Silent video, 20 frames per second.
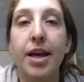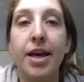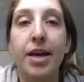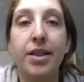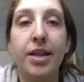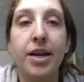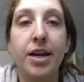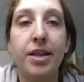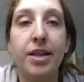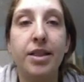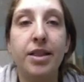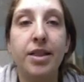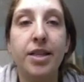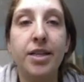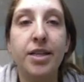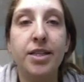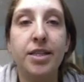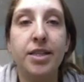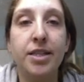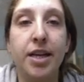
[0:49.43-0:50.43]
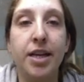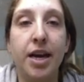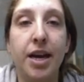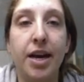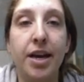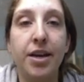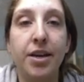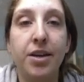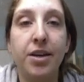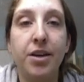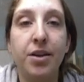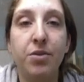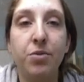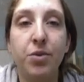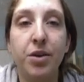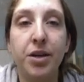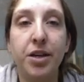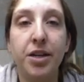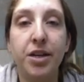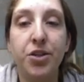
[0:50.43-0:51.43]
And then on this side, we're
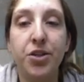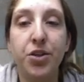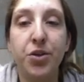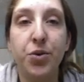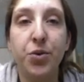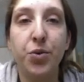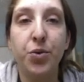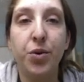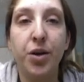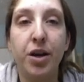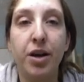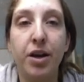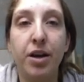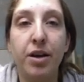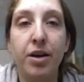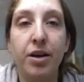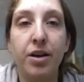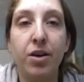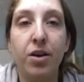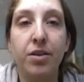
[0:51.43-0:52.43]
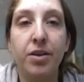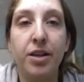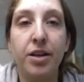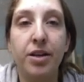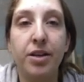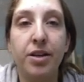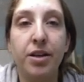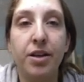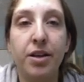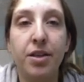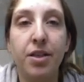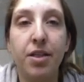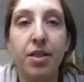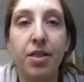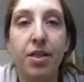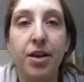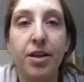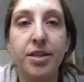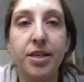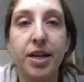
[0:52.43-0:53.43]
going to do all the
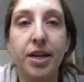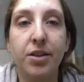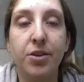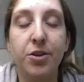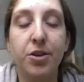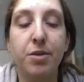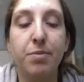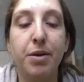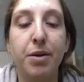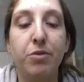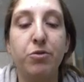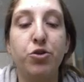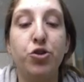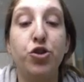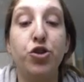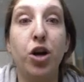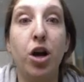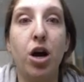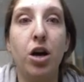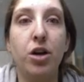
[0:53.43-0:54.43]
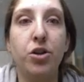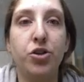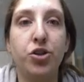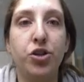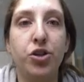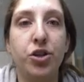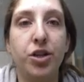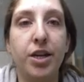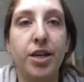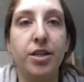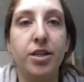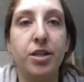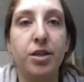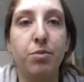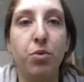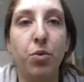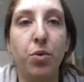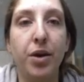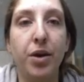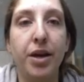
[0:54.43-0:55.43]
things that I learned about Josh. He's the
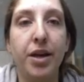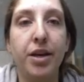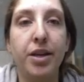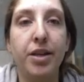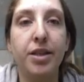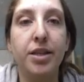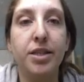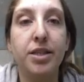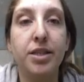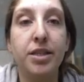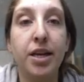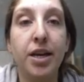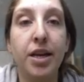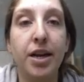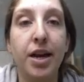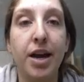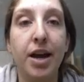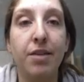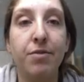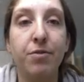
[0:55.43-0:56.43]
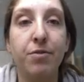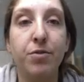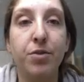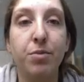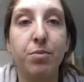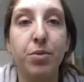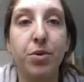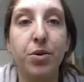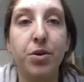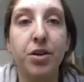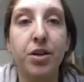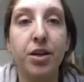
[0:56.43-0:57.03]
boy in the second half of the book.